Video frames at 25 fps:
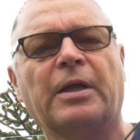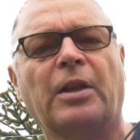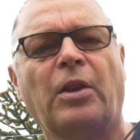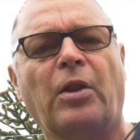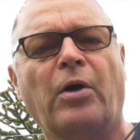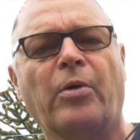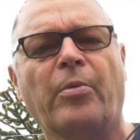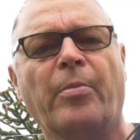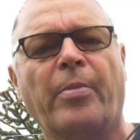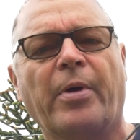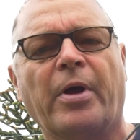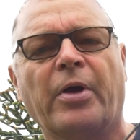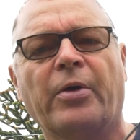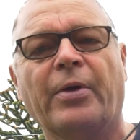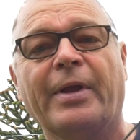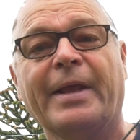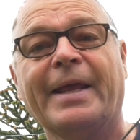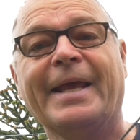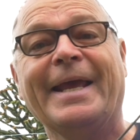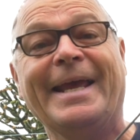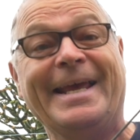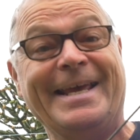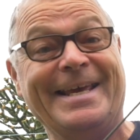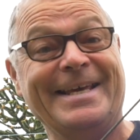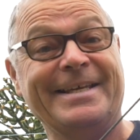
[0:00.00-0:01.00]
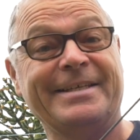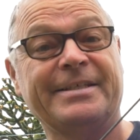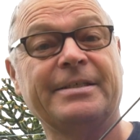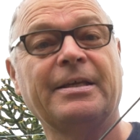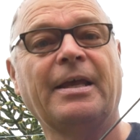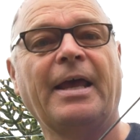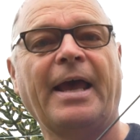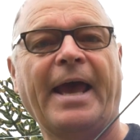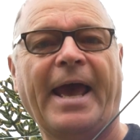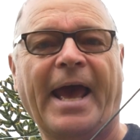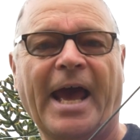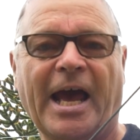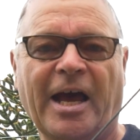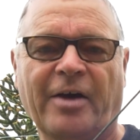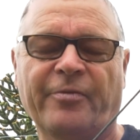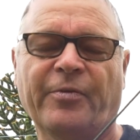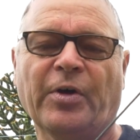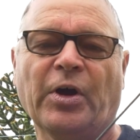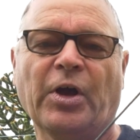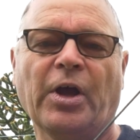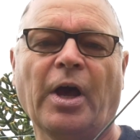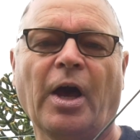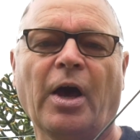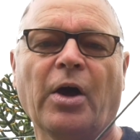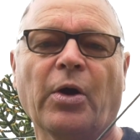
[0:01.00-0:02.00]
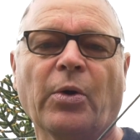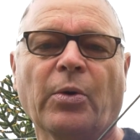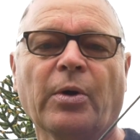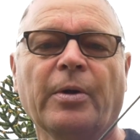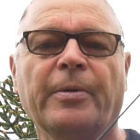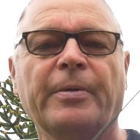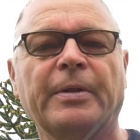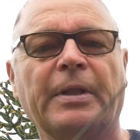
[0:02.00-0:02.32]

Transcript: longbow is have a go.